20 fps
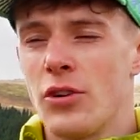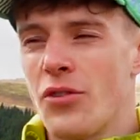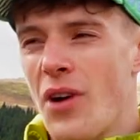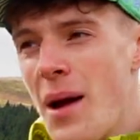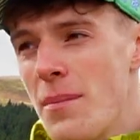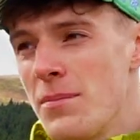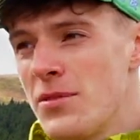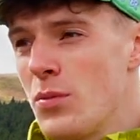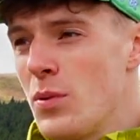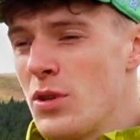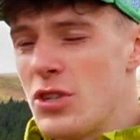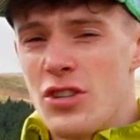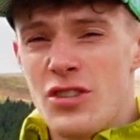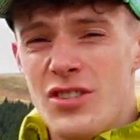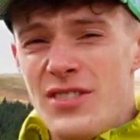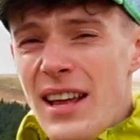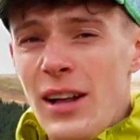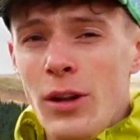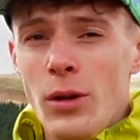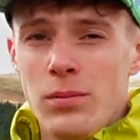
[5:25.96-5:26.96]
grams, which is
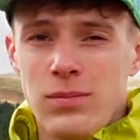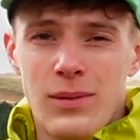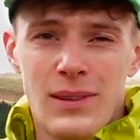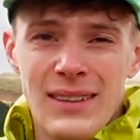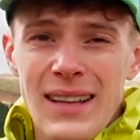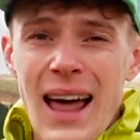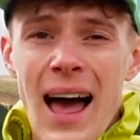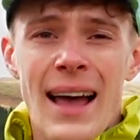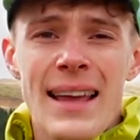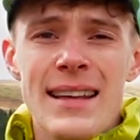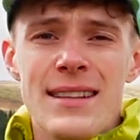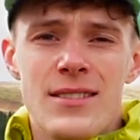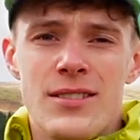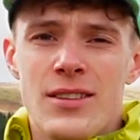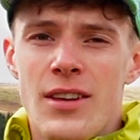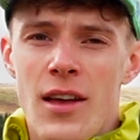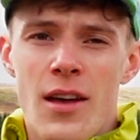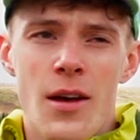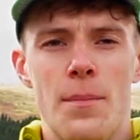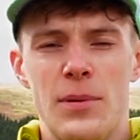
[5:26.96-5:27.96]
still
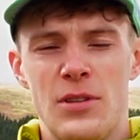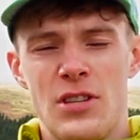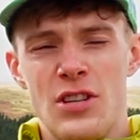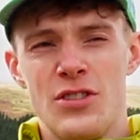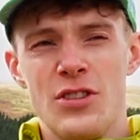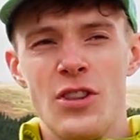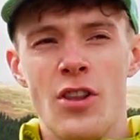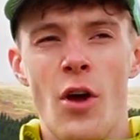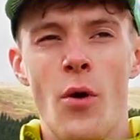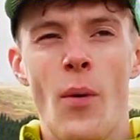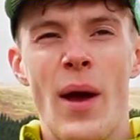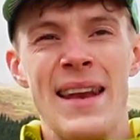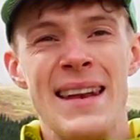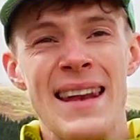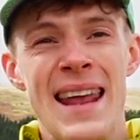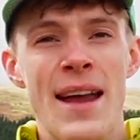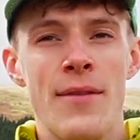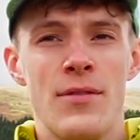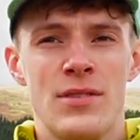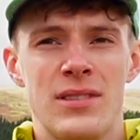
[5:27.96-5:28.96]
light, but it's nowhere
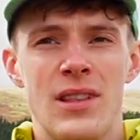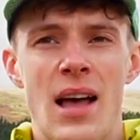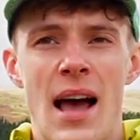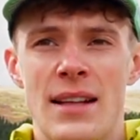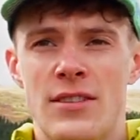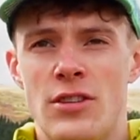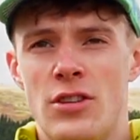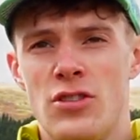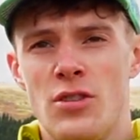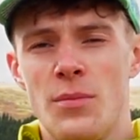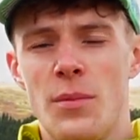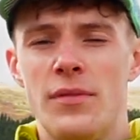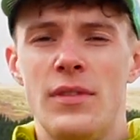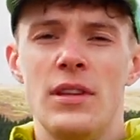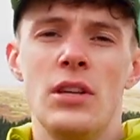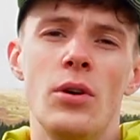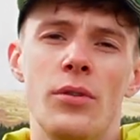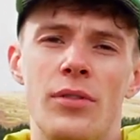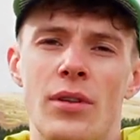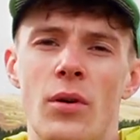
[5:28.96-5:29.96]
near as light as some of
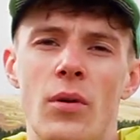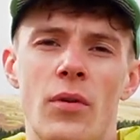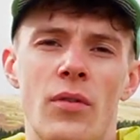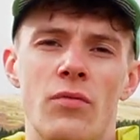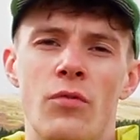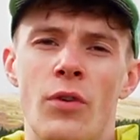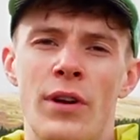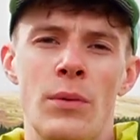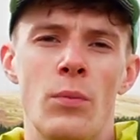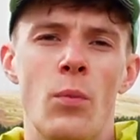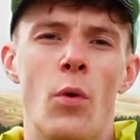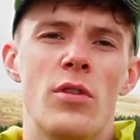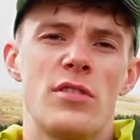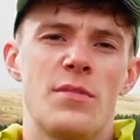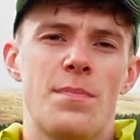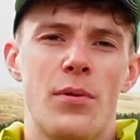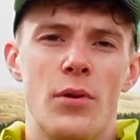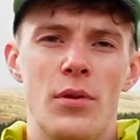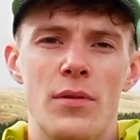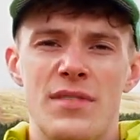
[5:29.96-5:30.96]
the other running
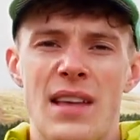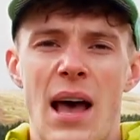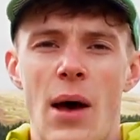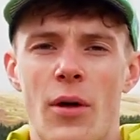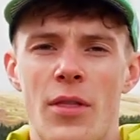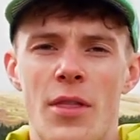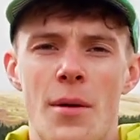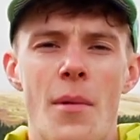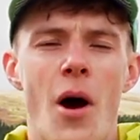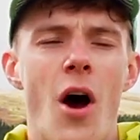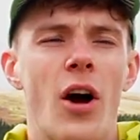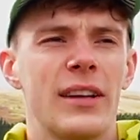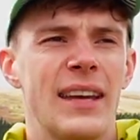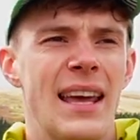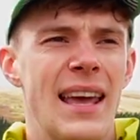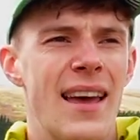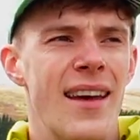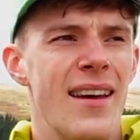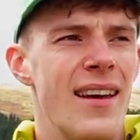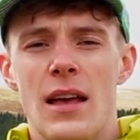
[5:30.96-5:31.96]
waterproofs out on the
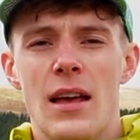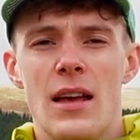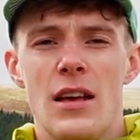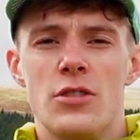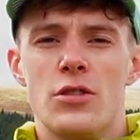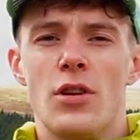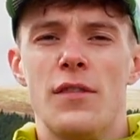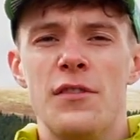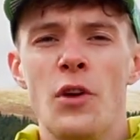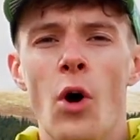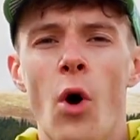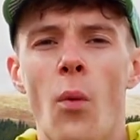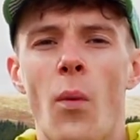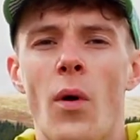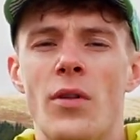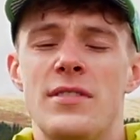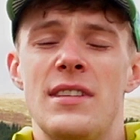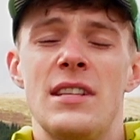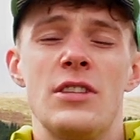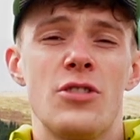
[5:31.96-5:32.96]
market. So if you're
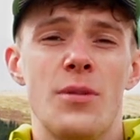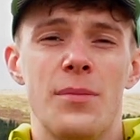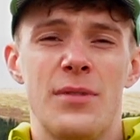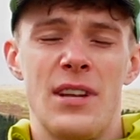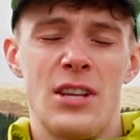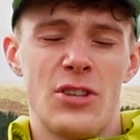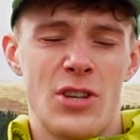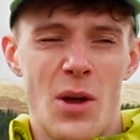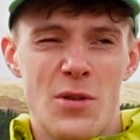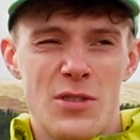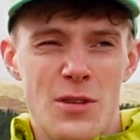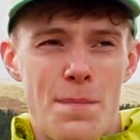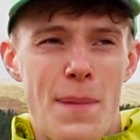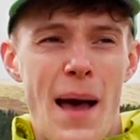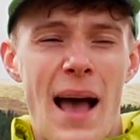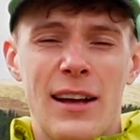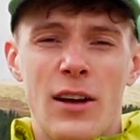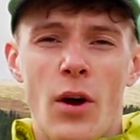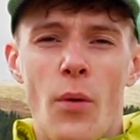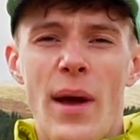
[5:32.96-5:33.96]
wanting something that's going to
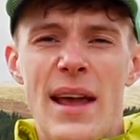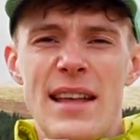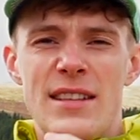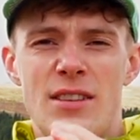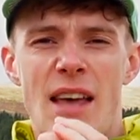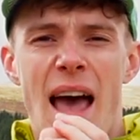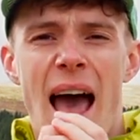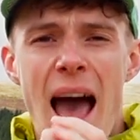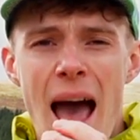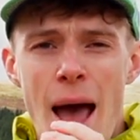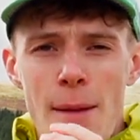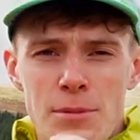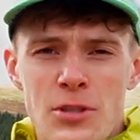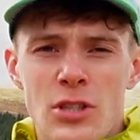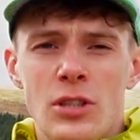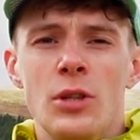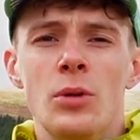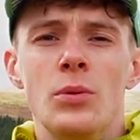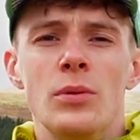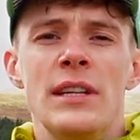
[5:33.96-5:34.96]
pack away to
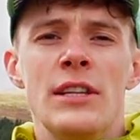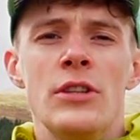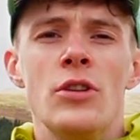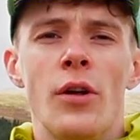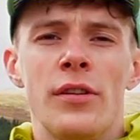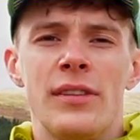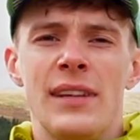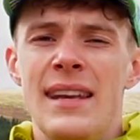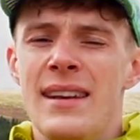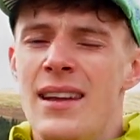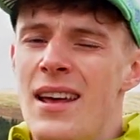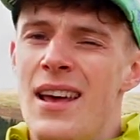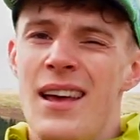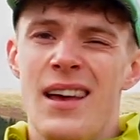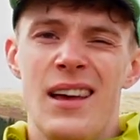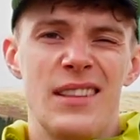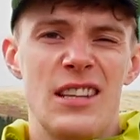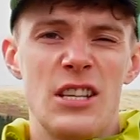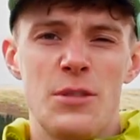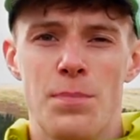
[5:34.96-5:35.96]
absolutely nothing,
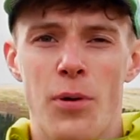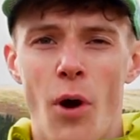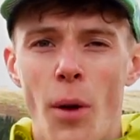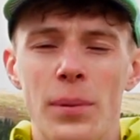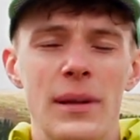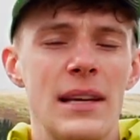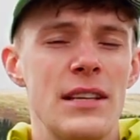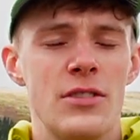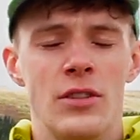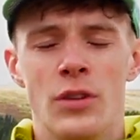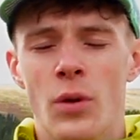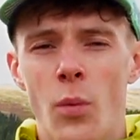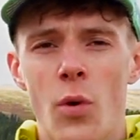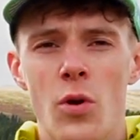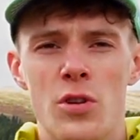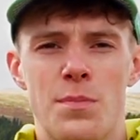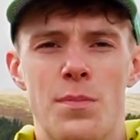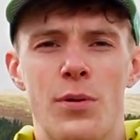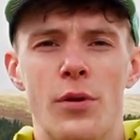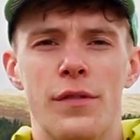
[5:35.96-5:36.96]
this probably isn't the
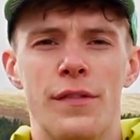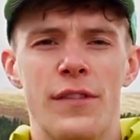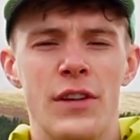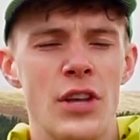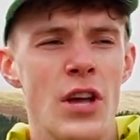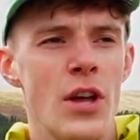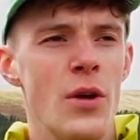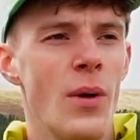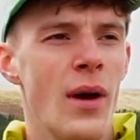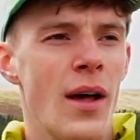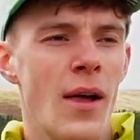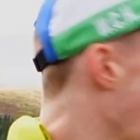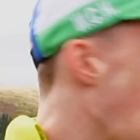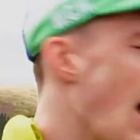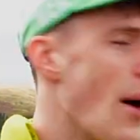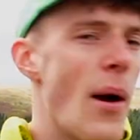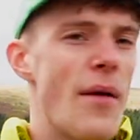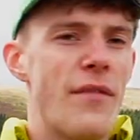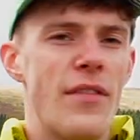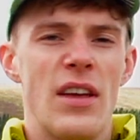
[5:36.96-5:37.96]
waterproof for you.
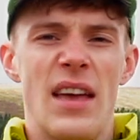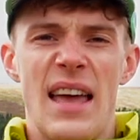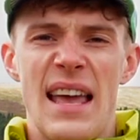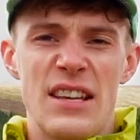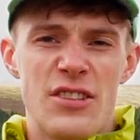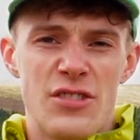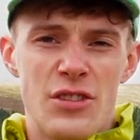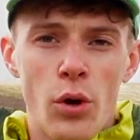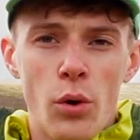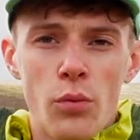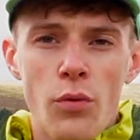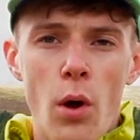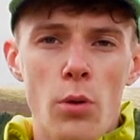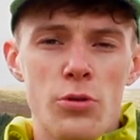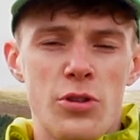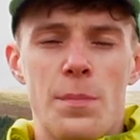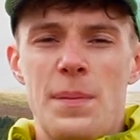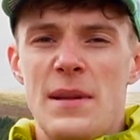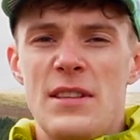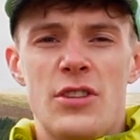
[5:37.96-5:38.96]
However, it still
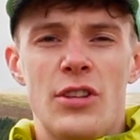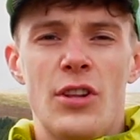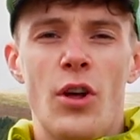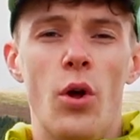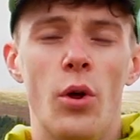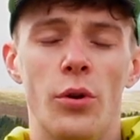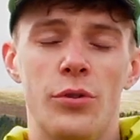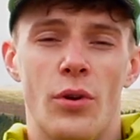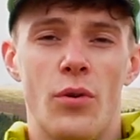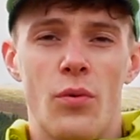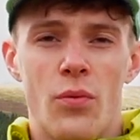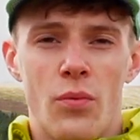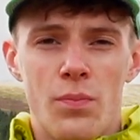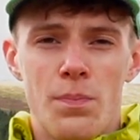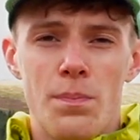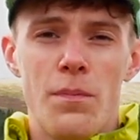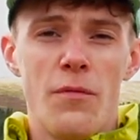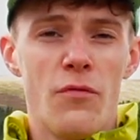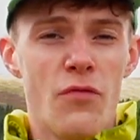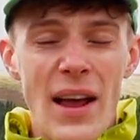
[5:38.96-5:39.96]
rolls up into the hood
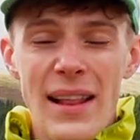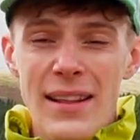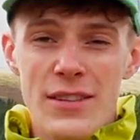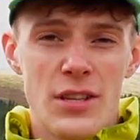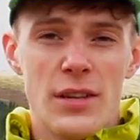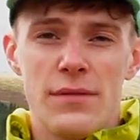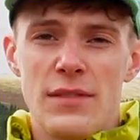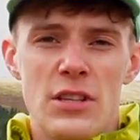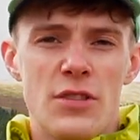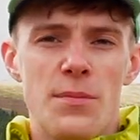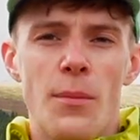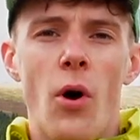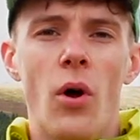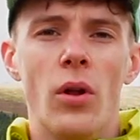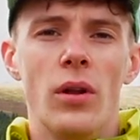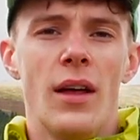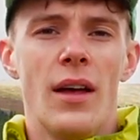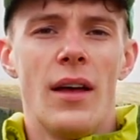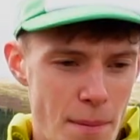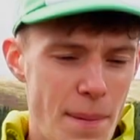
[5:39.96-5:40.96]
relatively
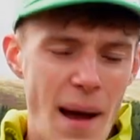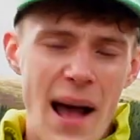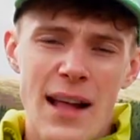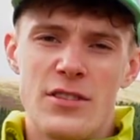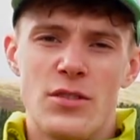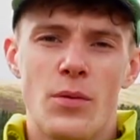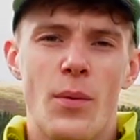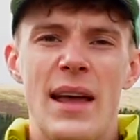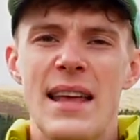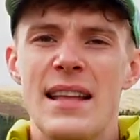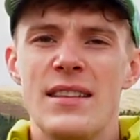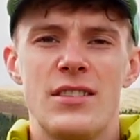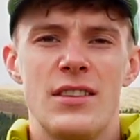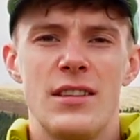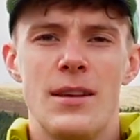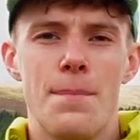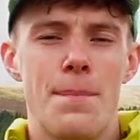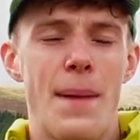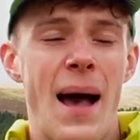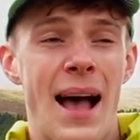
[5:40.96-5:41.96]
small, packed away
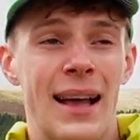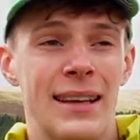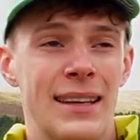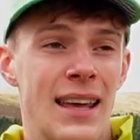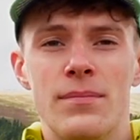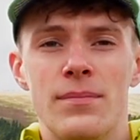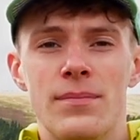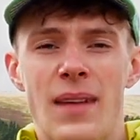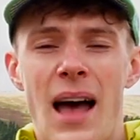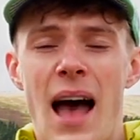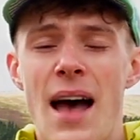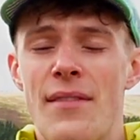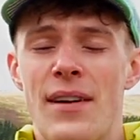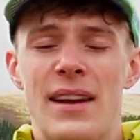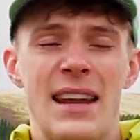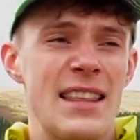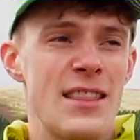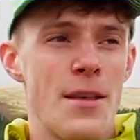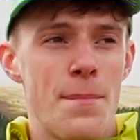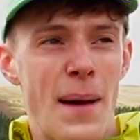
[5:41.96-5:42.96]
into your bag. I've
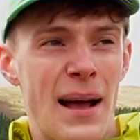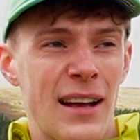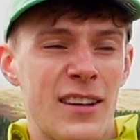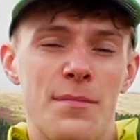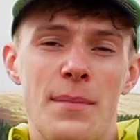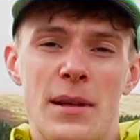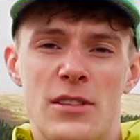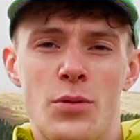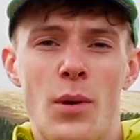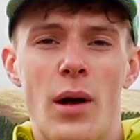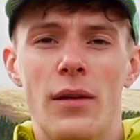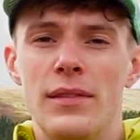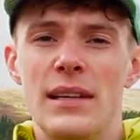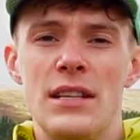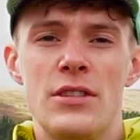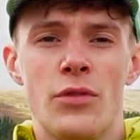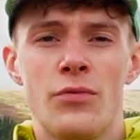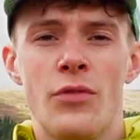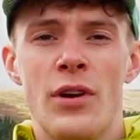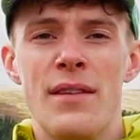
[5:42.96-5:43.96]
had it in the back of my
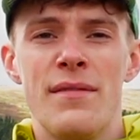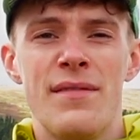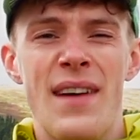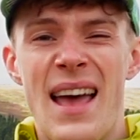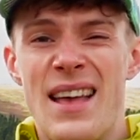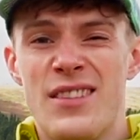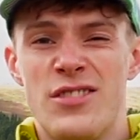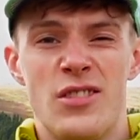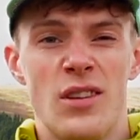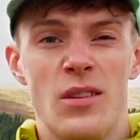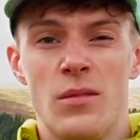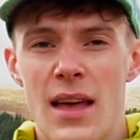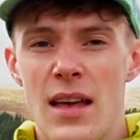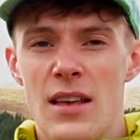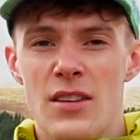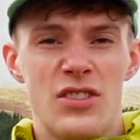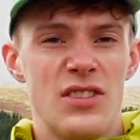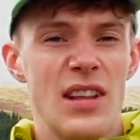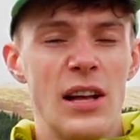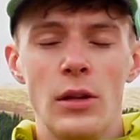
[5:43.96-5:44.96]
12-litre running vest.
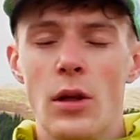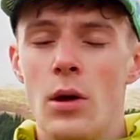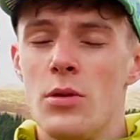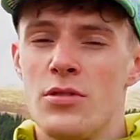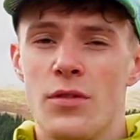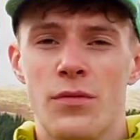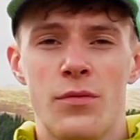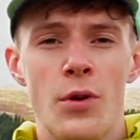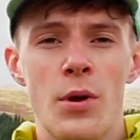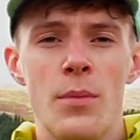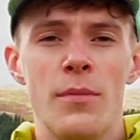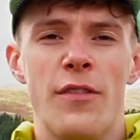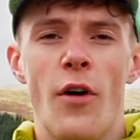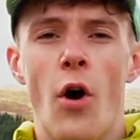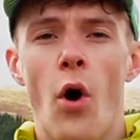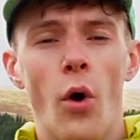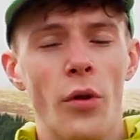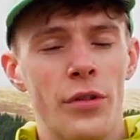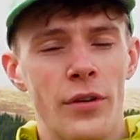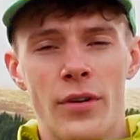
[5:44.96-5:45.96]
Still loads of room
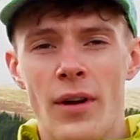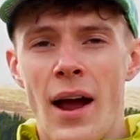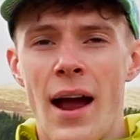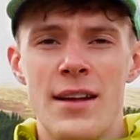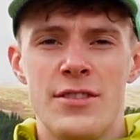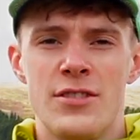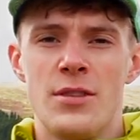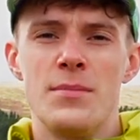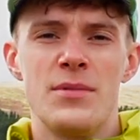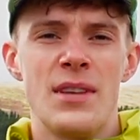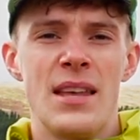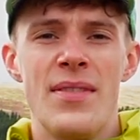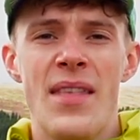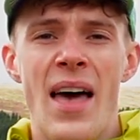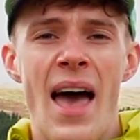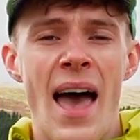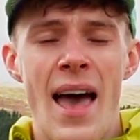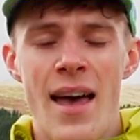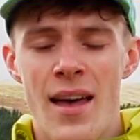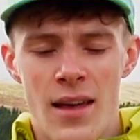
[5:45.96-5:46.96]
for other items in
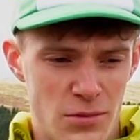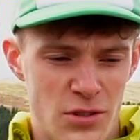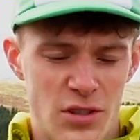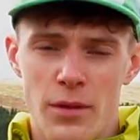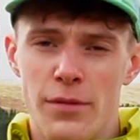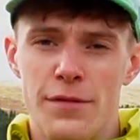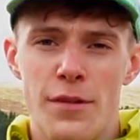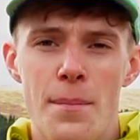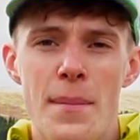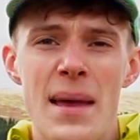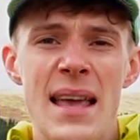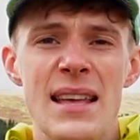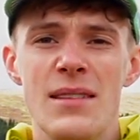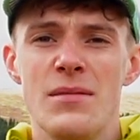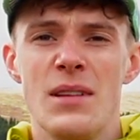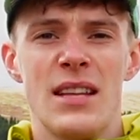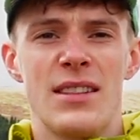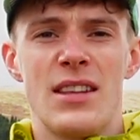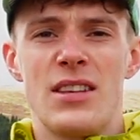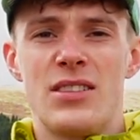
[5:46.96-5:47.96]
there. So for me, the